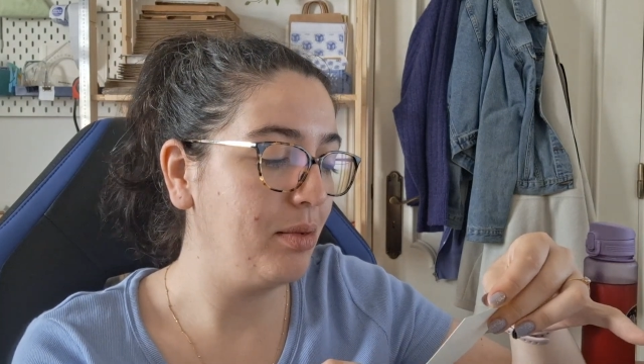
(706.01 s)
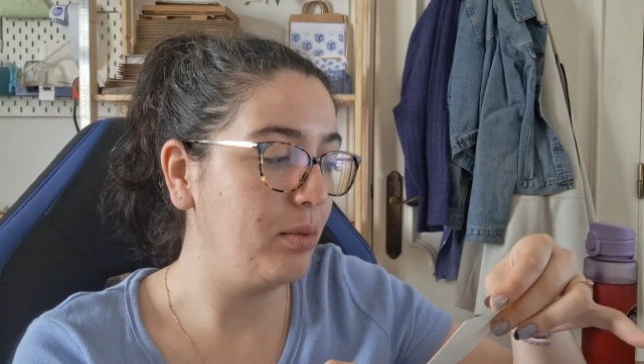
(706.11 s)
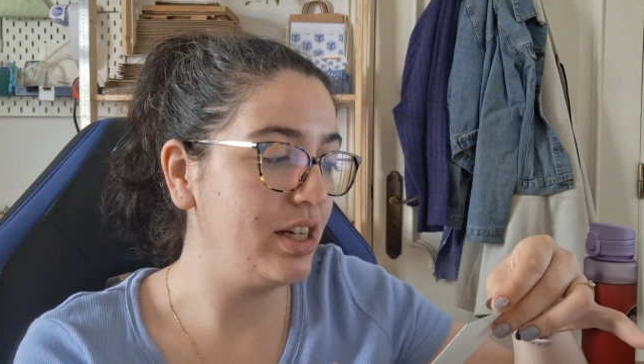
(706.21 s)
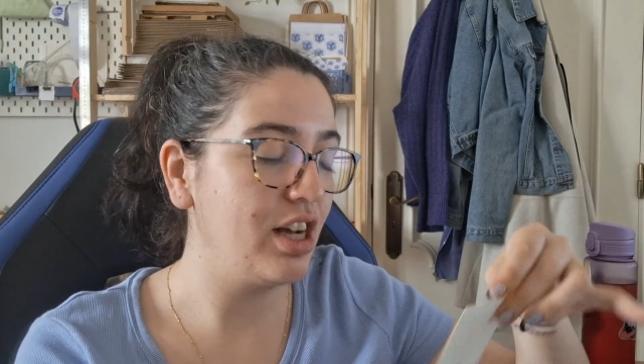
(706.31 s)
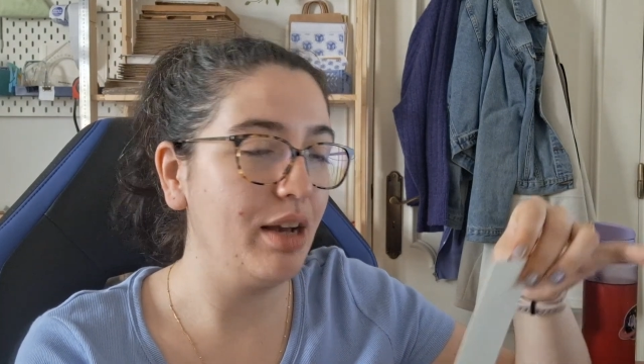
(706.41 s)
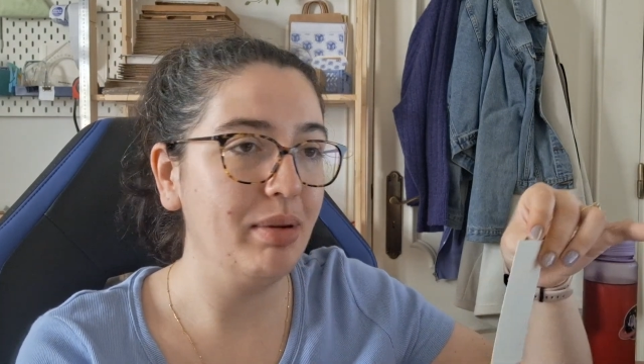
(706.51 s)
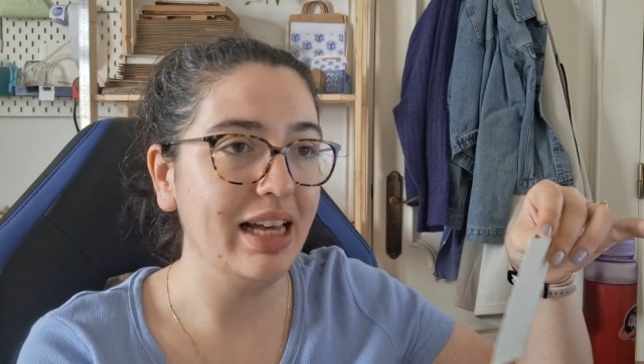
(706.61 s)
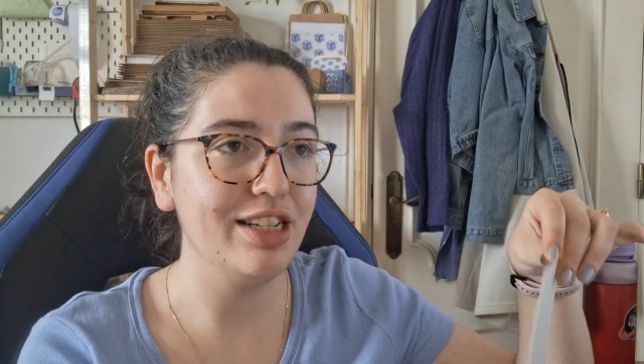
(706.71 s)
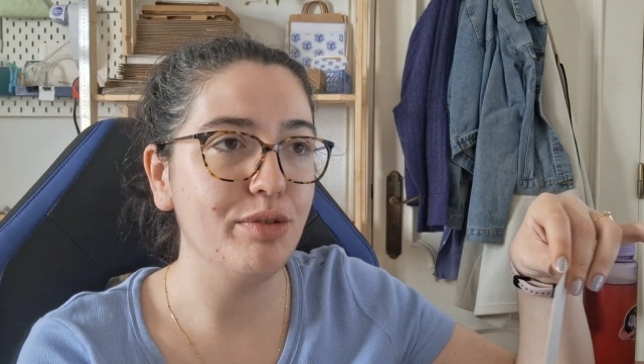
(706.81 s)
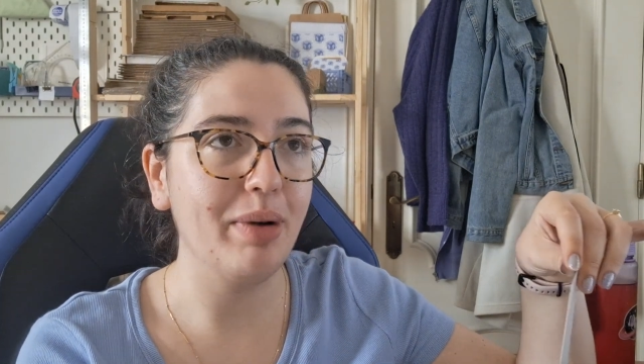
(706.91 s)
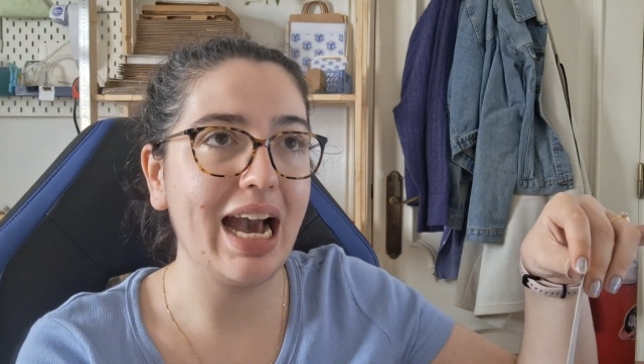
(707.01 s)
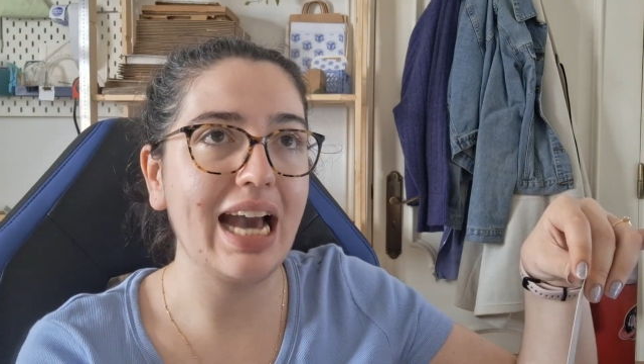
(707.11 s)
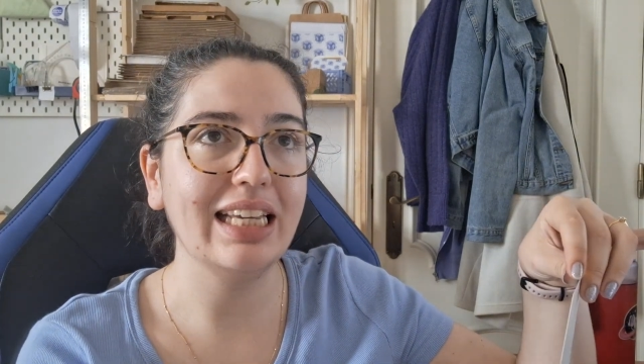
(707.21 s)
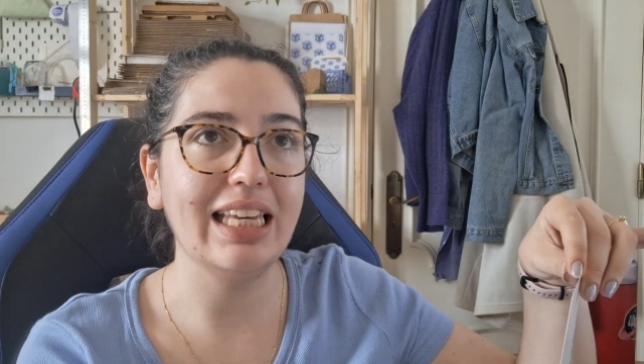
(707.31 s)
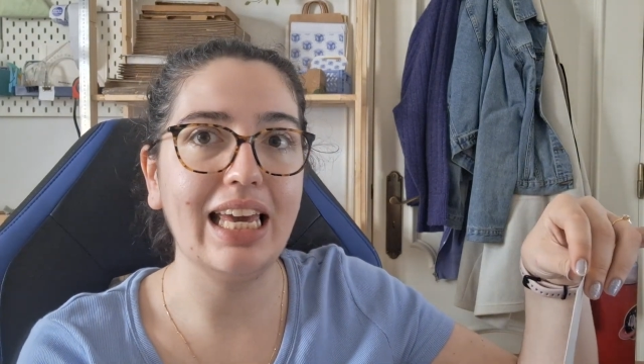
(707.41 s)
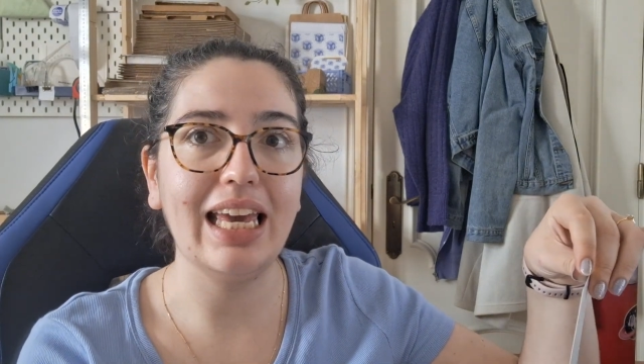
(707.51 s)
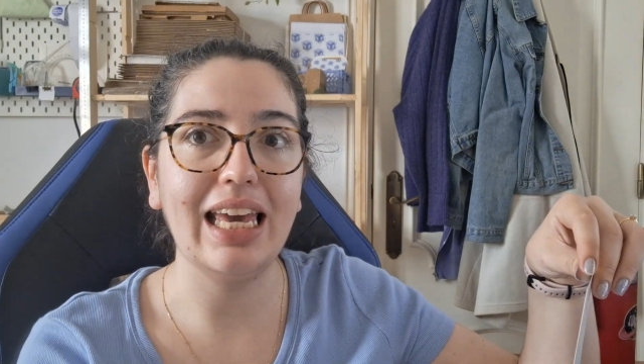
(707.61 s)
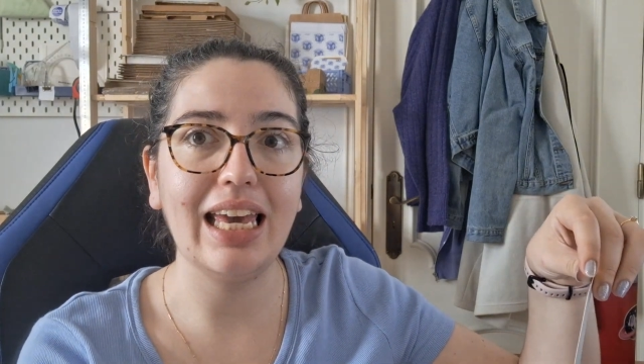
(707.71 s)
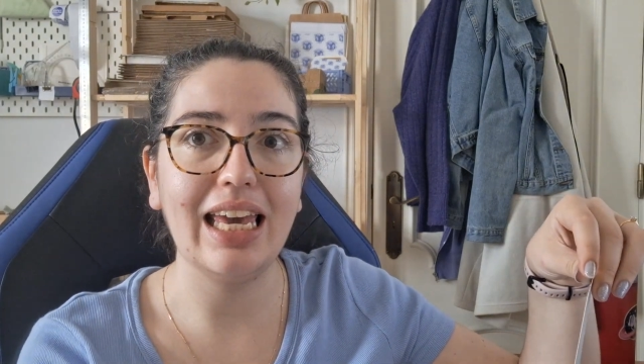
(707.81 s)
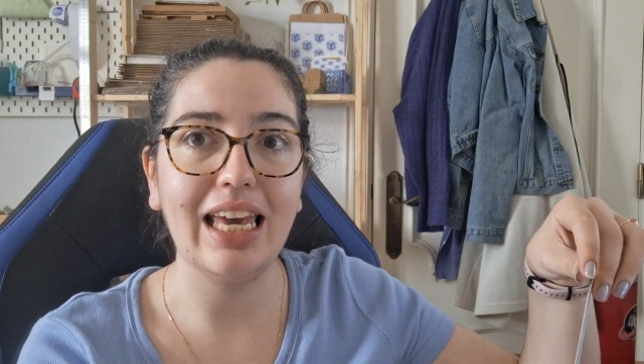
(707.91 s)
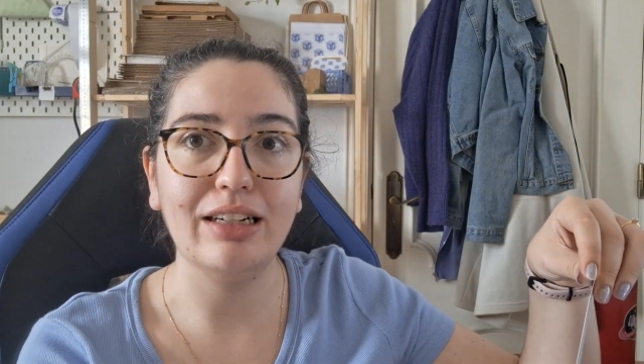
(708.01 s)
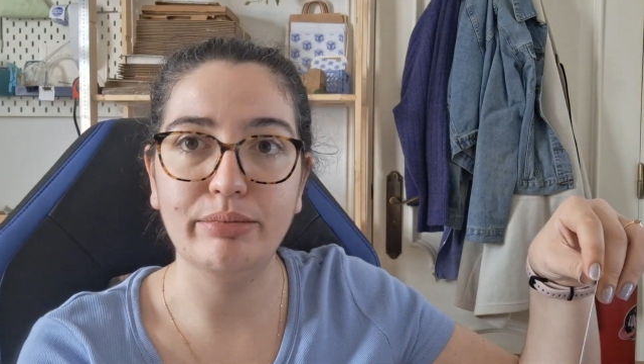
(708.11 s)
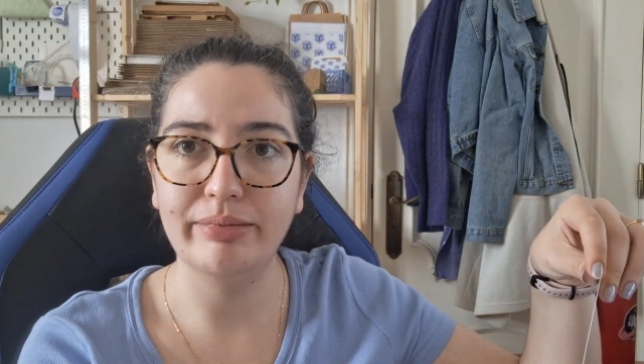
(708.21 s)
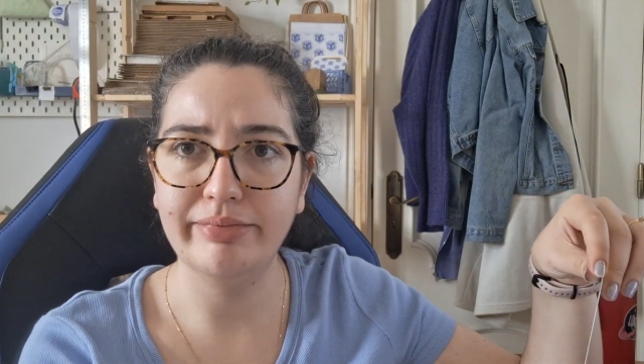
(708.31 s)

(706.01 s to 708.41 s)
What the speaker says: which I pledged back in